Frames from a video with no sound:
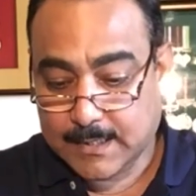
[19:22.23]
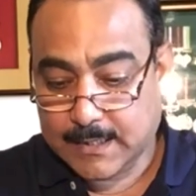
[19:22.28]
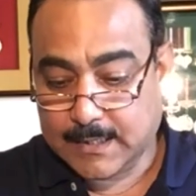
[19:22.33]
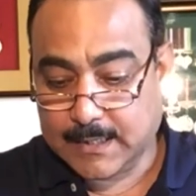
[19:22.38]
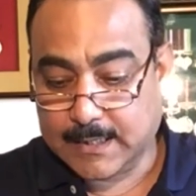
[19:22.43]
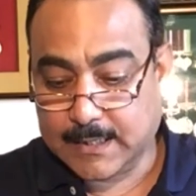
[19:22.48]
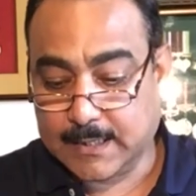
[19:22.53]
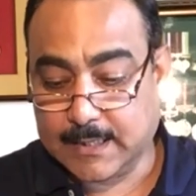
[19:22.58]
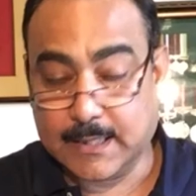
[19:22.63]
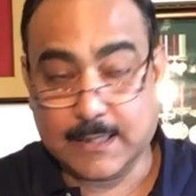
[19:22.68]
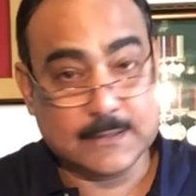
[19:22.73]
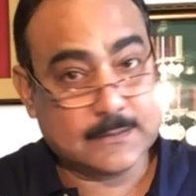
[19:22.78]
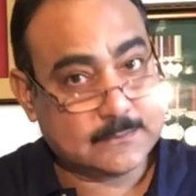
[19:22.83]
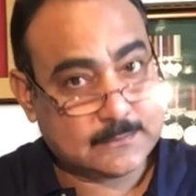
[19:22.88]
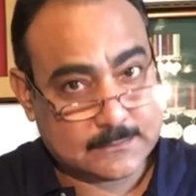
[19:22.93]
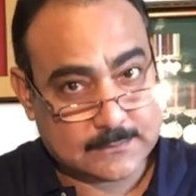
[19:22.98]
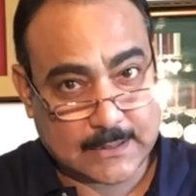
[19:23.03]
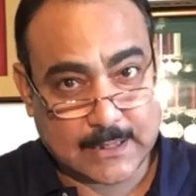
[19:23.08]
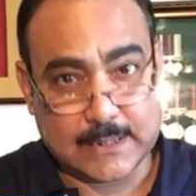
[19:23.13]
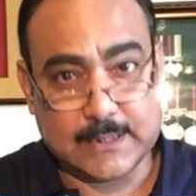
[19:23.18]

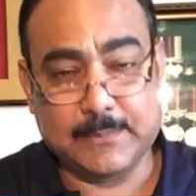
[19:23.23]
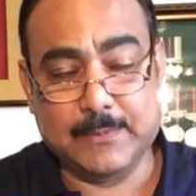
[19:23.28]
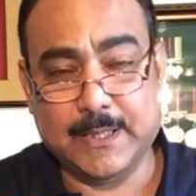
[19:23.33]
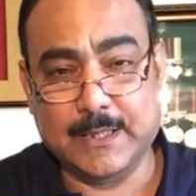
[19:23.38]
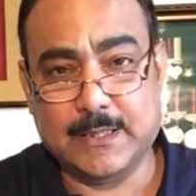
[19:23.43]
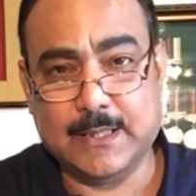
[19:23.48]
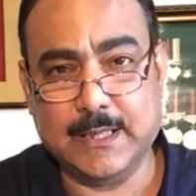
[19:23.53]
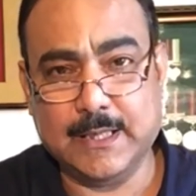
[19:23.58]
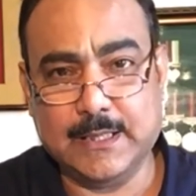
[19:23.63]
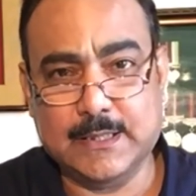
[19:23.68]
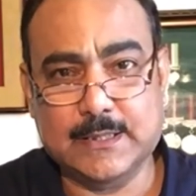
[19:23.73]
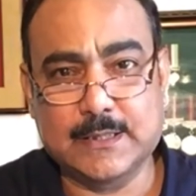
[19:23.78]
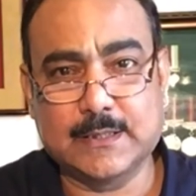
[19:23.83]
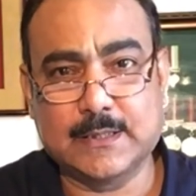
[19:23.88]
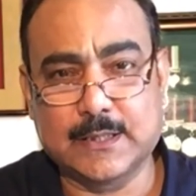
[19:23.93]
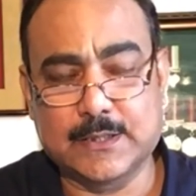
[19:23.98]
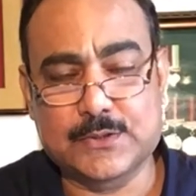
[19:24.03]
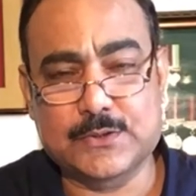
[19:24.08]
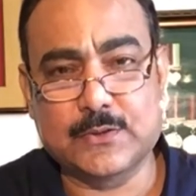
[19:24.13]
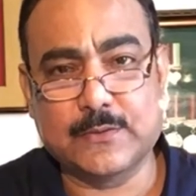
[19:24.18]
And ultimately,
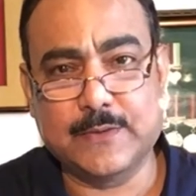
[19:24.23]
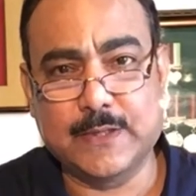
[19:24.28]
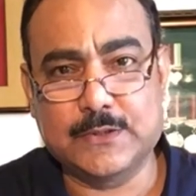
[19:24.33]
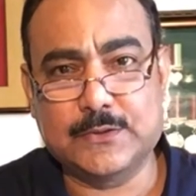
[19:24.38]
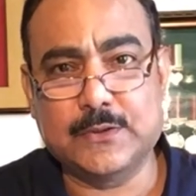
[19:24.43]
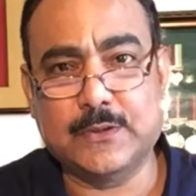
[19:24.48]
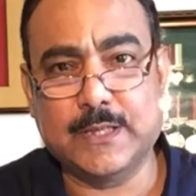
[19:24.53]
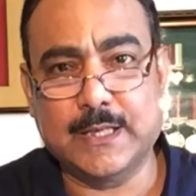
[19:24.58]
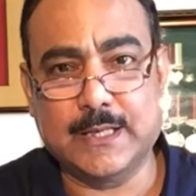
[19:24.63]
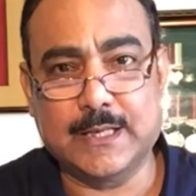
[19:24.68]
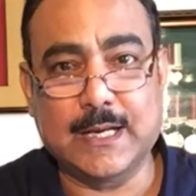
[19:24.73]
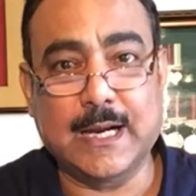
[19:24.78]
the Soviet Union